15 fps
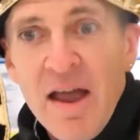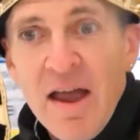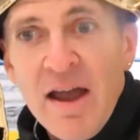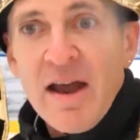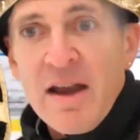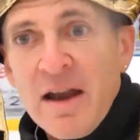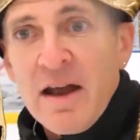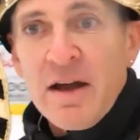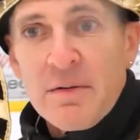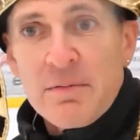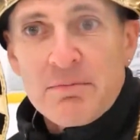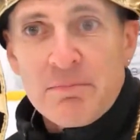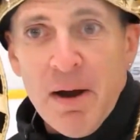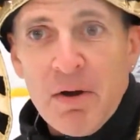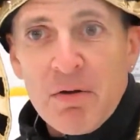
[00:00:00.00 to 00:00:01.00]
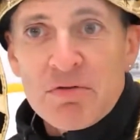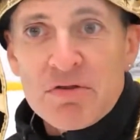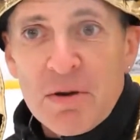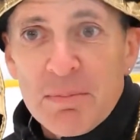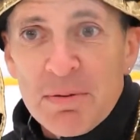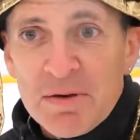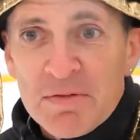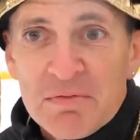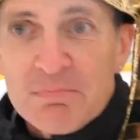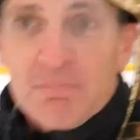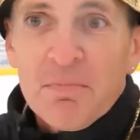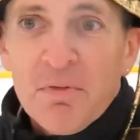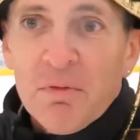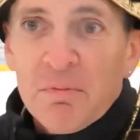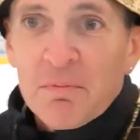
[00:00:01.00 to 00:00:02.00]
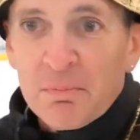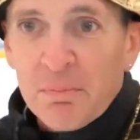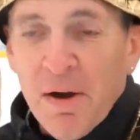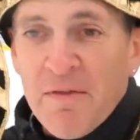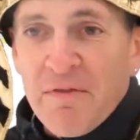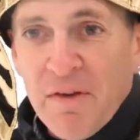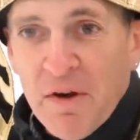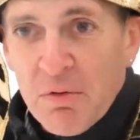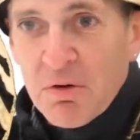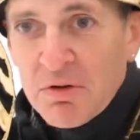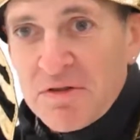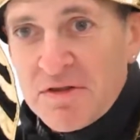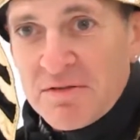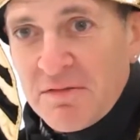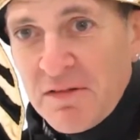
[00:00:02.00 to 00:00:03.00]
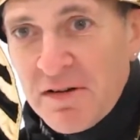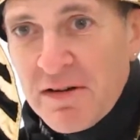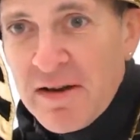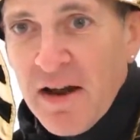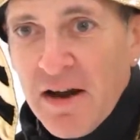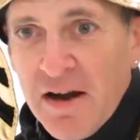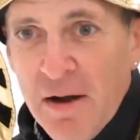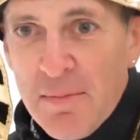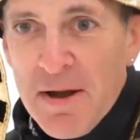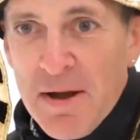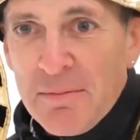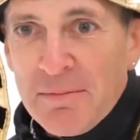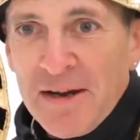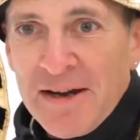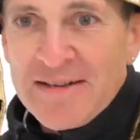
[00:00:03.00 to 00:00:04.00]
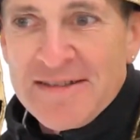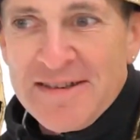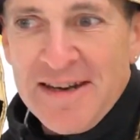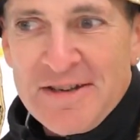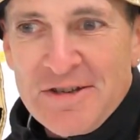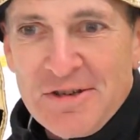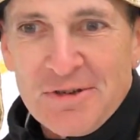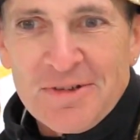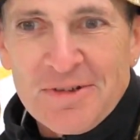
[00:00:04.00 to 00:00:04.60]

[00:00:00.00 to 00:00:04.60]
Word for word: and uh, barrel jumping by Pharaohs coming up next. Stay tuned.